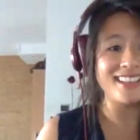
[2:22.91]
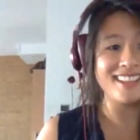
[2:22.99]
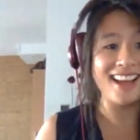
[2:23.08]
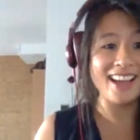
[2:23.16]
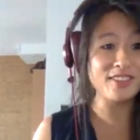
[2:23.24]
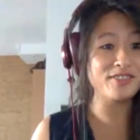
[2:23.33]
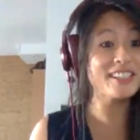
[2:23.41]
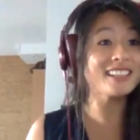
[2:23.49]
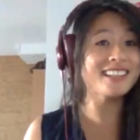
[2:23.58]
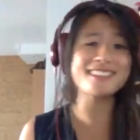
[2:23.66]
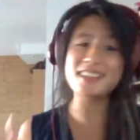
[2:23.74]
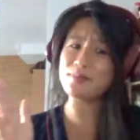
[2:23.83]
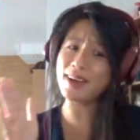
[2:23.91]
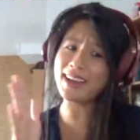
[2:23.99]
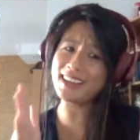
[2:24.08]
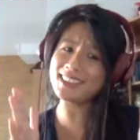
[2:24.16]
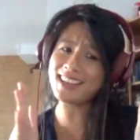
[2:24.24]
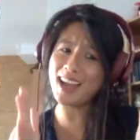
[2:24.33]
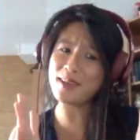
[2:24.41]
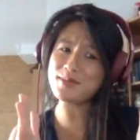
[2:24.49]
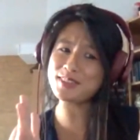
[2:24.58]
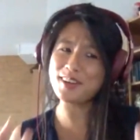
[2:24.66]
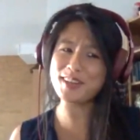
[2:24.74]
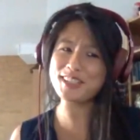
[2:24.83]
and I realize that my time
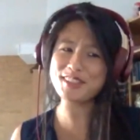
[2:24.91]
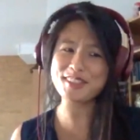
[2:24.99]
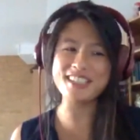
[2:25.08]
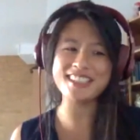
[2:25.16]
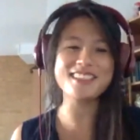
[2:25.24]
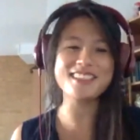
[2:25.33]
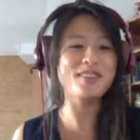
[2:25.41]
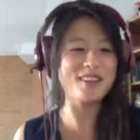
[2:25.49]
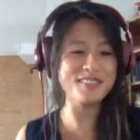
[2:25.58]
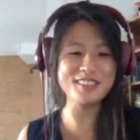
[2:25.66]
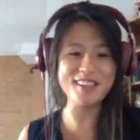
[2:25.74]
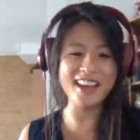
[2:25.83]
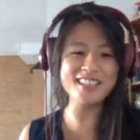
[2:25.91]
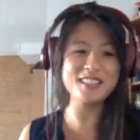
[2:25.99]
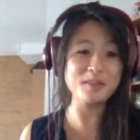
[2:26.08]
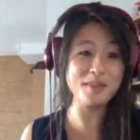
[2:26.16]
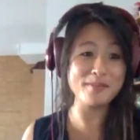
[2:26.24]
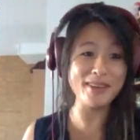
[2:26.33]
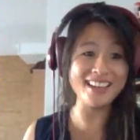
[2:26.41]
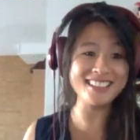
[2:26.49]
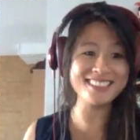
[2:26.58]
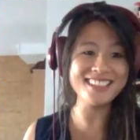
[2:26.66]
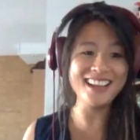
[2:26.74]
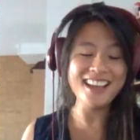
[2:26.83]
is very short, so I'm going to try and do my best